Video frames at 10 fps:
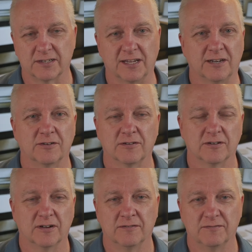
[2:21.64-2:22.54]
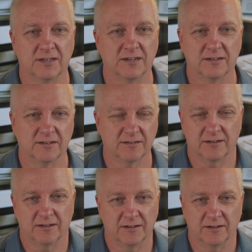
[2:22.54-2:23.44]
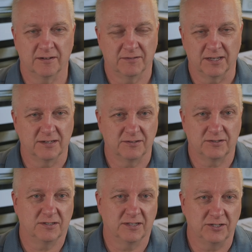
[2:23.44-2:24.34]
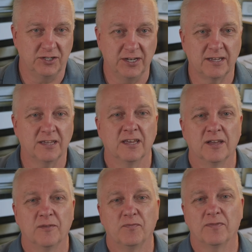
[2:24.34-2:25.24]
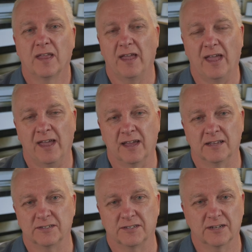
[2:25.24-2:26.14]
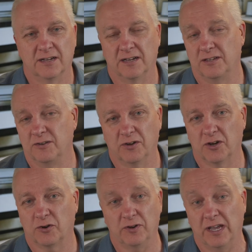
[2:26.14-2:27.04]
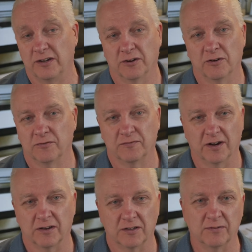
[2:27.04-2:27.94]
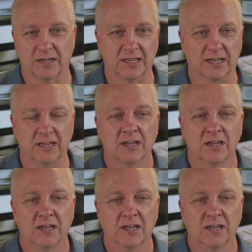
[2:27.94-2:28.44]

center of the jig, and you can create your own fairly quickly.